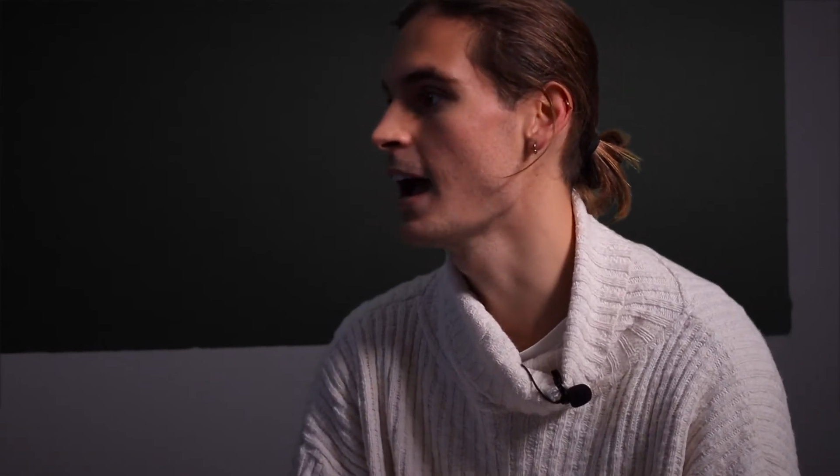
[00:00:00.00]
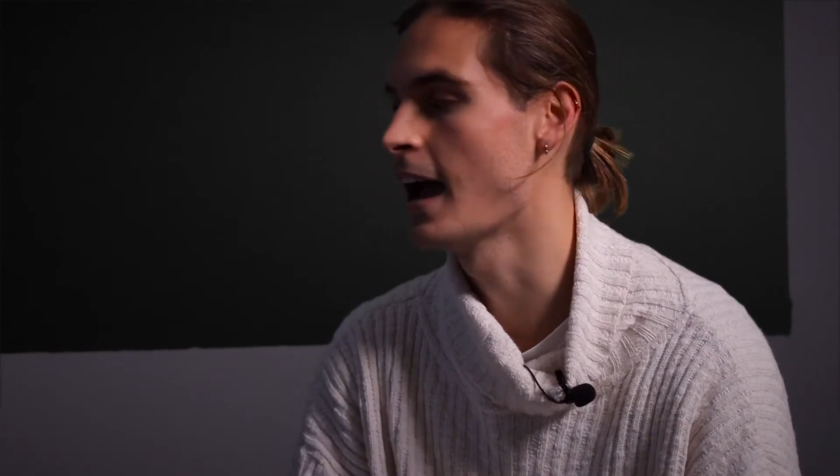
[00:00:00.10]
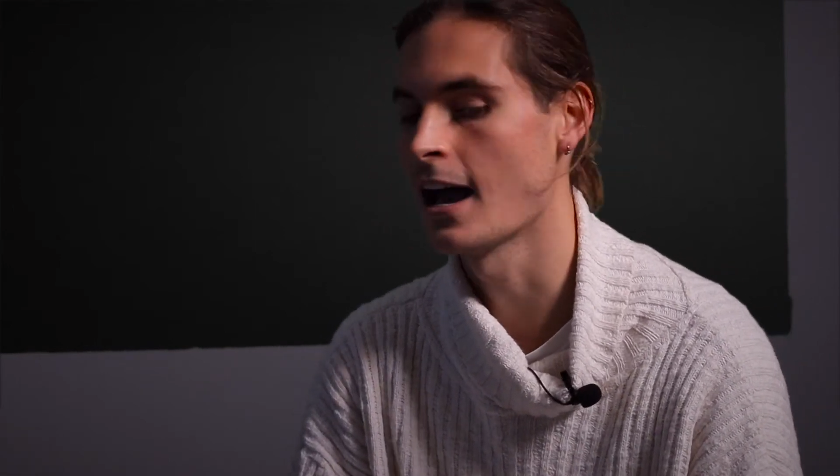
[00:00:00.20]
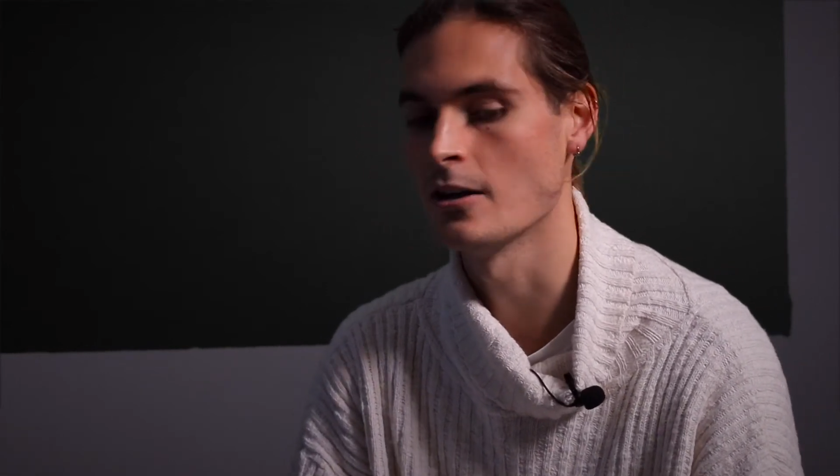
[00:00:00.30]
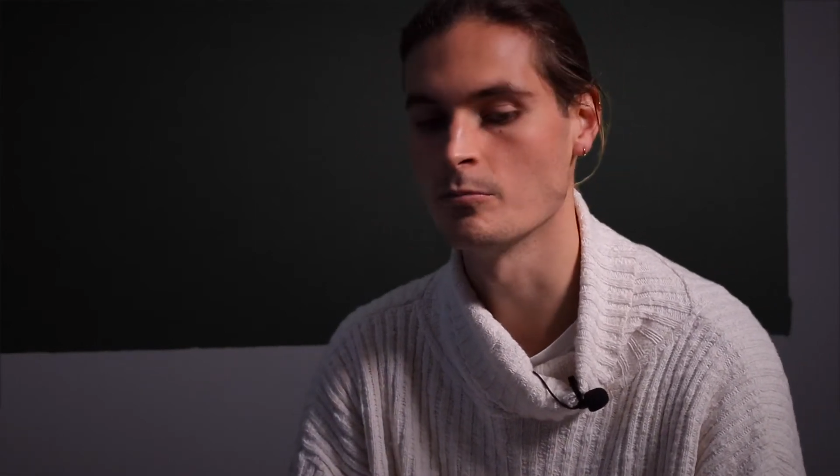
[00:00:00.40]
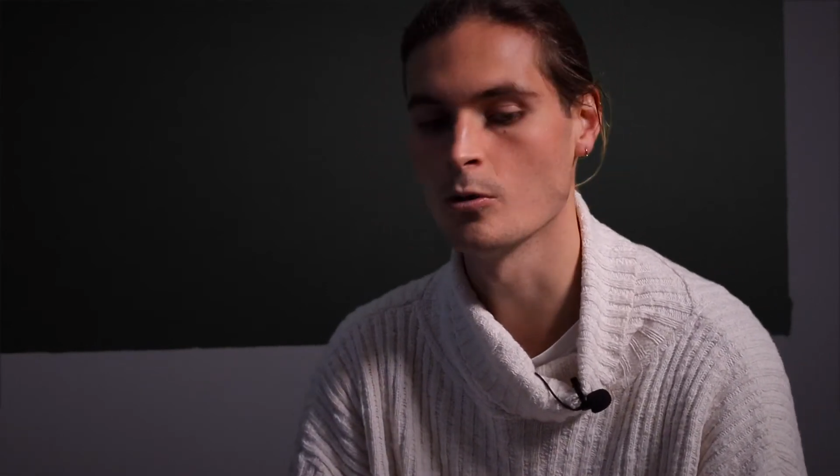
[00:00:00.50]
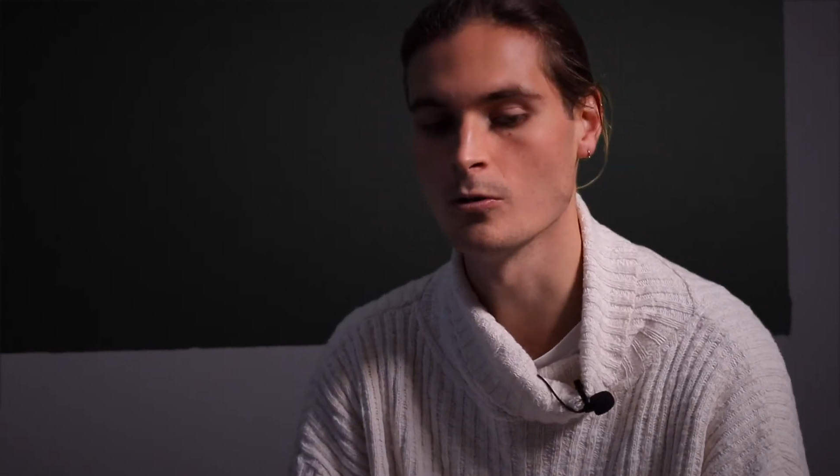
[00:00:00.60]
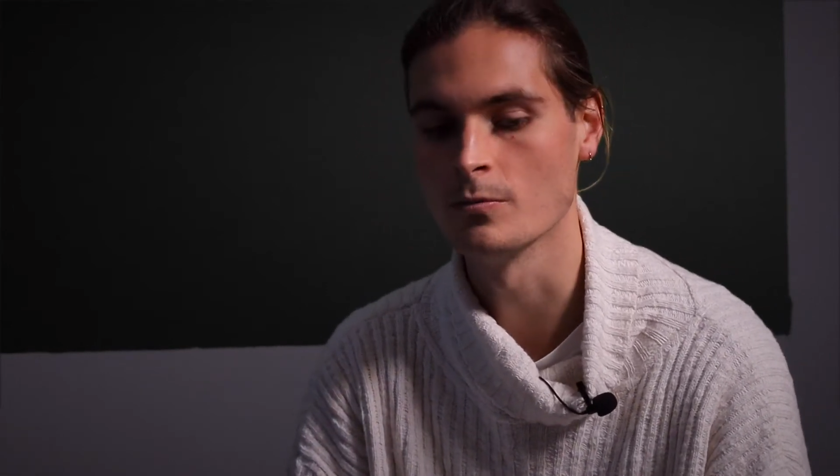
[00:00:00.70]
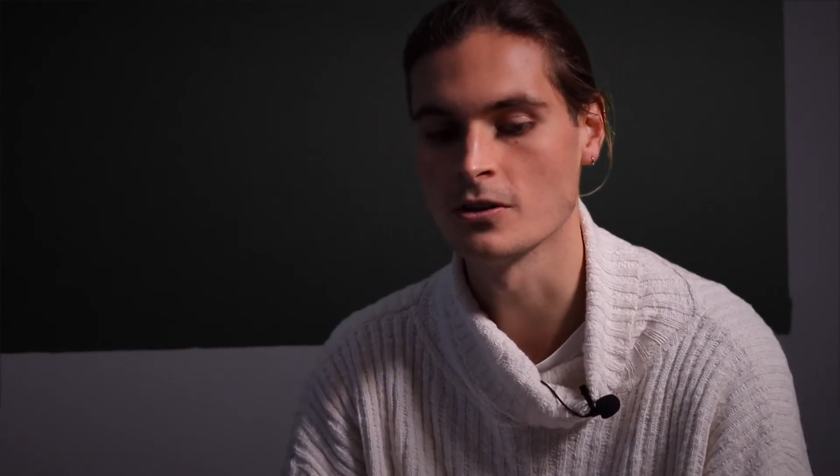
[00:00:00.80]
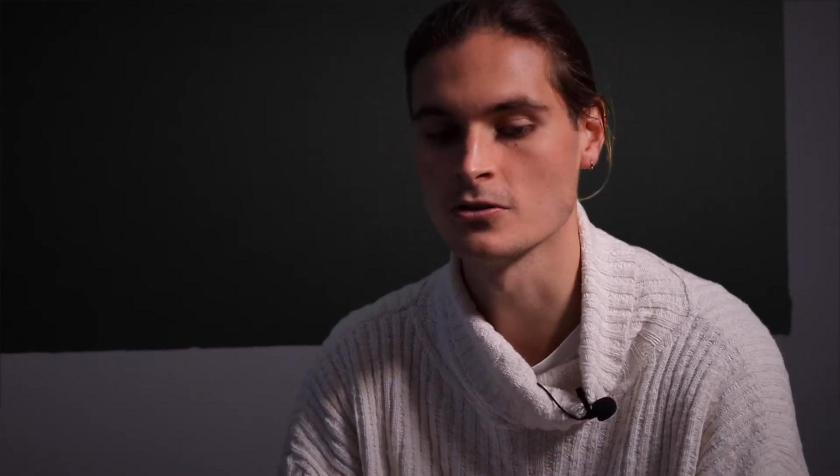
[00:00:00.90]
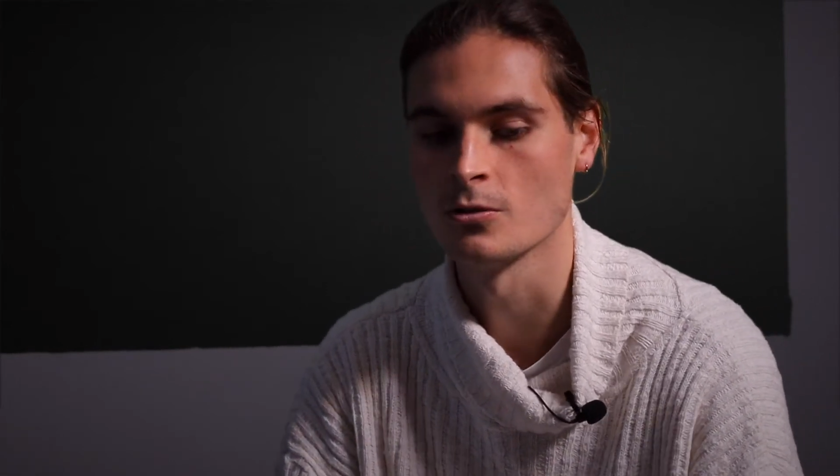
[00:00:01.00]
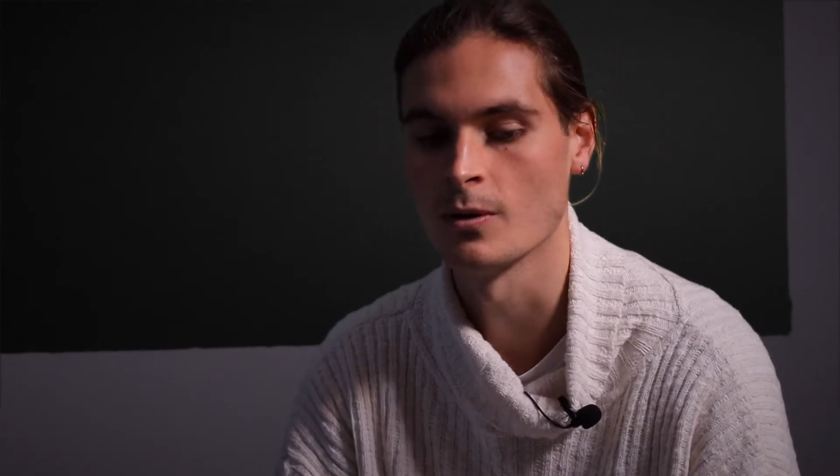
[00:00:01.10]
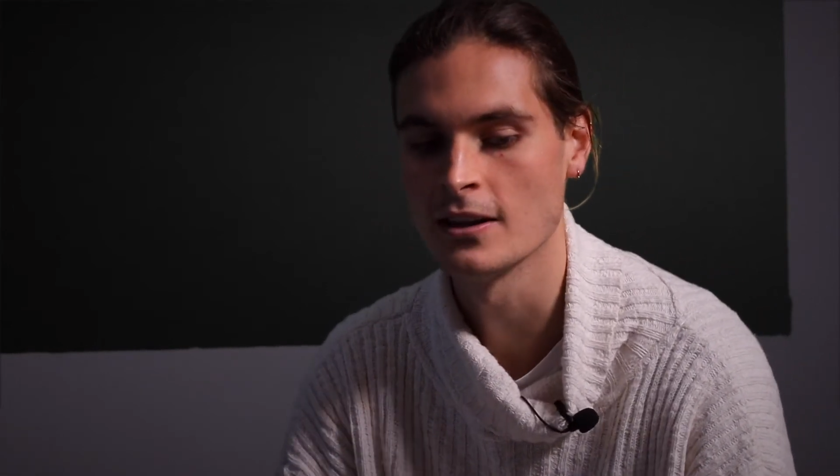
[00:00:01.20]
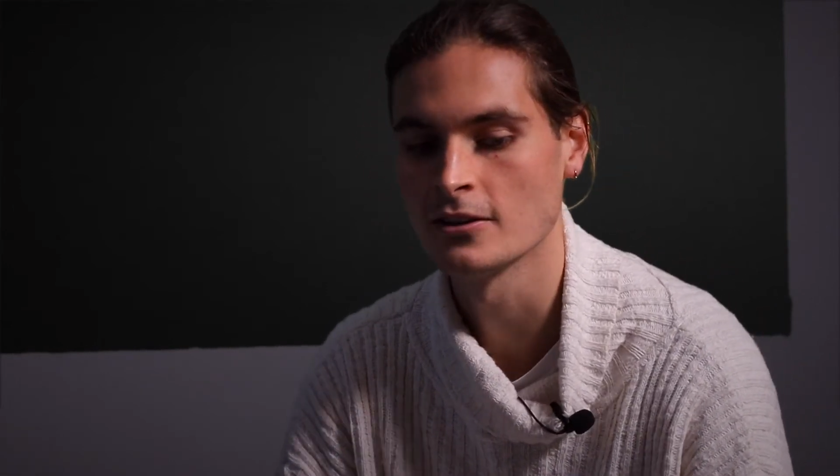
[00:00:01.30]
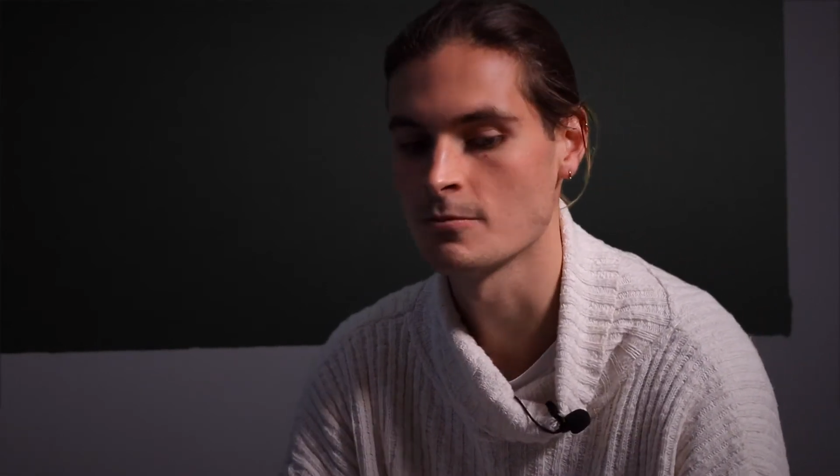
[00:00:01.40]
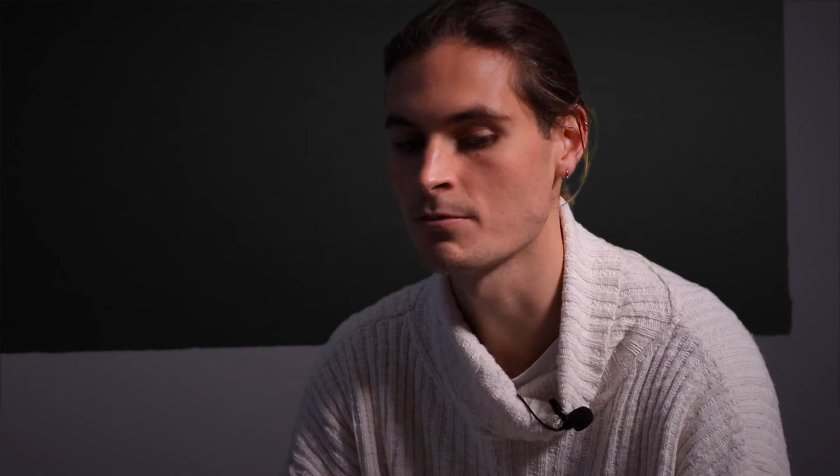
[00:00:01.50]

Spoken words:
a handball, because the way that the